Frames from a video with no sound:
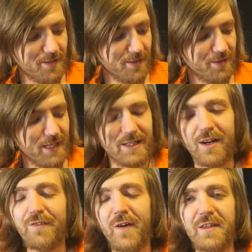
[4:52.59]
I think
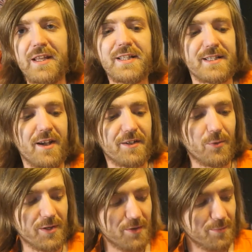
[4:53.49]
I find this line
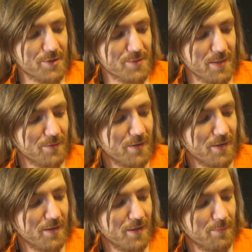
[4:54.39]
quite humorous as well.
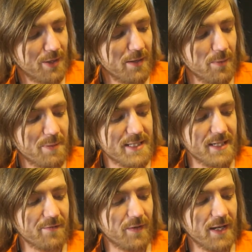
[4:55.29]
But they were
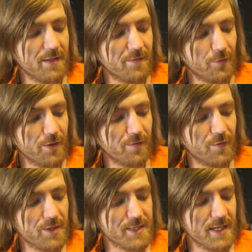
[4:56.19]
busy in vain, for at the
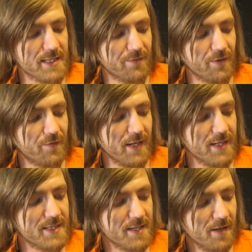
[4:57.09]
first glance of her
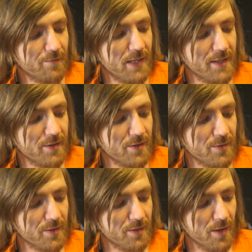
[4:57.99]
face, Rilian
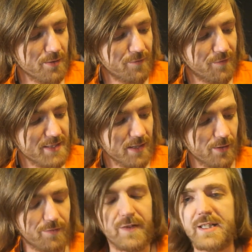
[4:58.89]
knew that no phys-
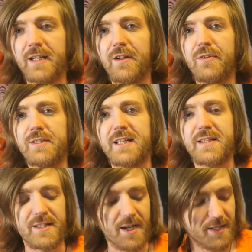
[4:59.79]
oh, physic, I thought it
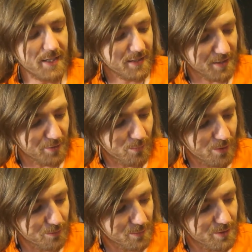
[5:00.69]
said psychic in the
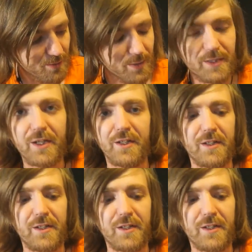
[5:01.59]
world would do her good.